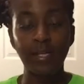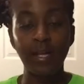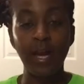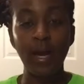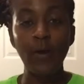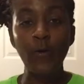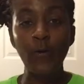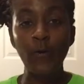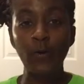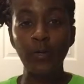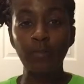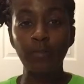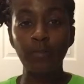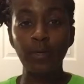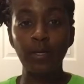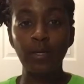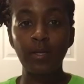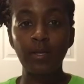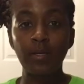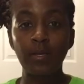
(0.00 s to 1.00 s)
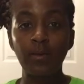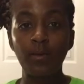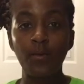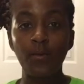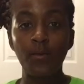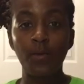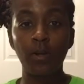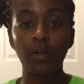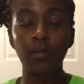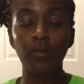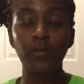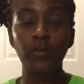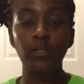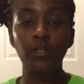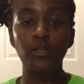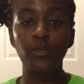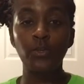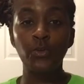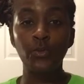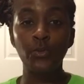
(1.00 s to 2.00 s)
I ordered me one of the
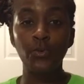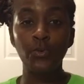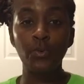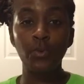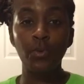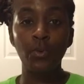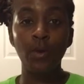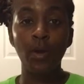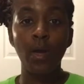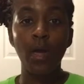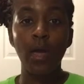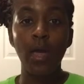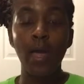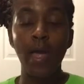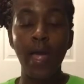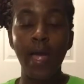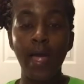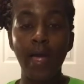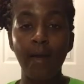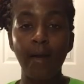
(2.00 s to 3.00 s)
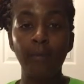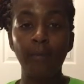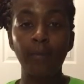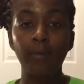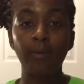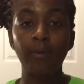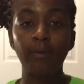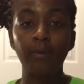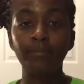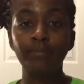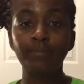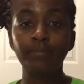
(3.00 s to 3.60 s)
new Apple